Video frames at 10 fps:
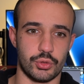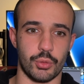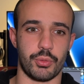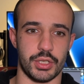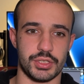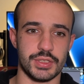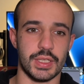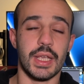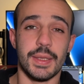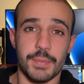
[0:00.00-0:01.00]
so precious.
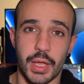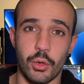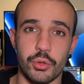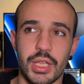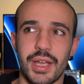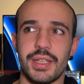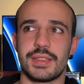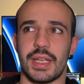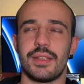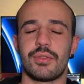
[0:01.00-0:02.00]
And on the other
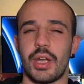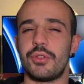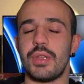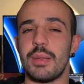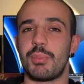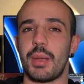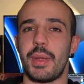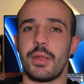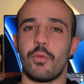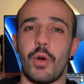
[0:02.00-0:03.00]
side, try to
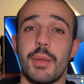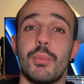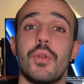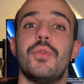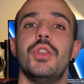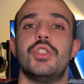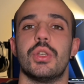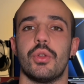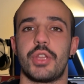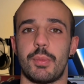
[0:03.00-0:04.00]
implement one more
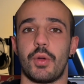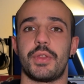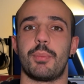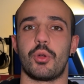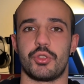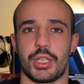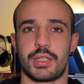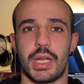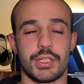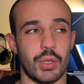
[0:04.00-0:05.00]
feature on top of the project.
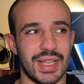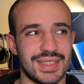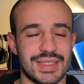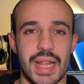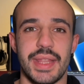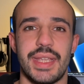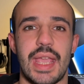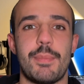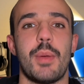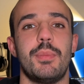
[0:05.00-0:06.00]
Try to extend the
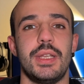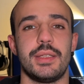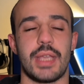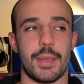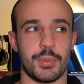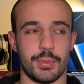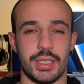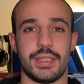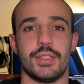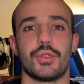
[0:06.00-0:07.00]

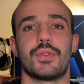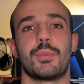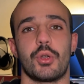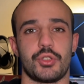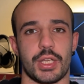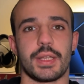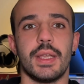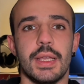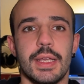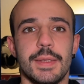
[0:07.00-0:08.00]
capabilities of the project.
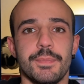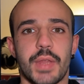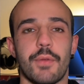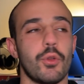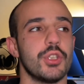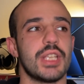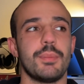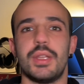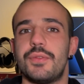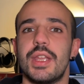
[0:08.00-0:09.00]
Like for
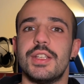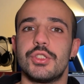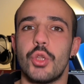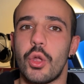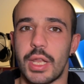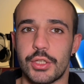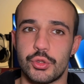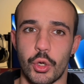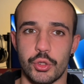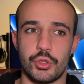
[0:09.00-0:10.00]
example, if there is no like
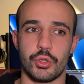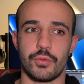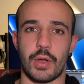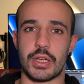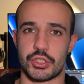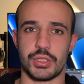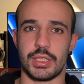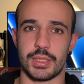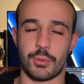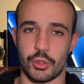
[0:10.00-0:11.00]
search function
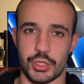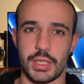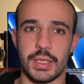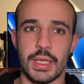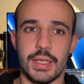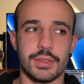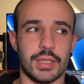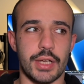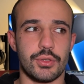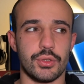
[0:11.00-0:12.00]
in the project,
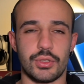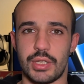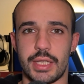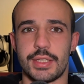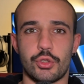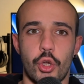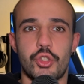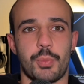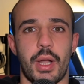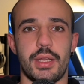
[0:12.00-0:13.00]
try to create a
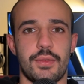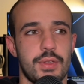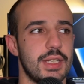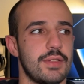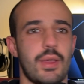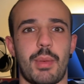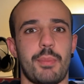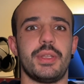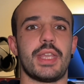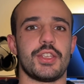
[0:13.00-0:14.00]
search bar. If there's a web
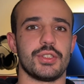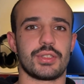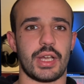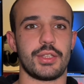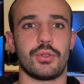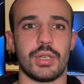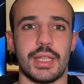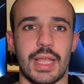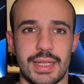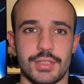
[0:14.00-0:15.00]
application, try
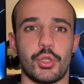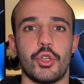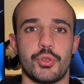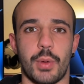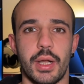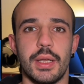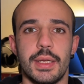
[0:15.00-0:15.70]
to add a search bar,